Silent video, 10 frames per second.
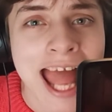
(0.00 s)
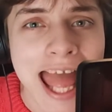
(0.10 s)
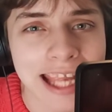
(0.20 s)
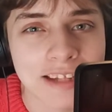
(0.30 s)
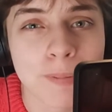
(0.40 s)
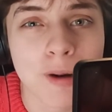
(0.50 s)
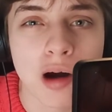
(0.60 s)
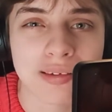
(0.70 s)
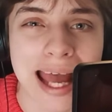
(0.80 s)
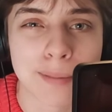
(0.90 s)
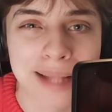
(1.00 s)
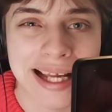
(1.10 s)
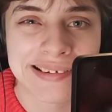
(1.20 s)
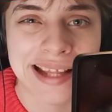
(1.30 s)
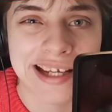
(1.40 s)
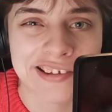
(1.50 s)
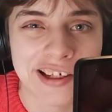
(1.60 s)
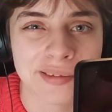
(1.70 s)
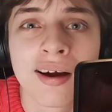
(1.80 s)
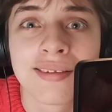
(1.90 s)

Xbox and PlayStation.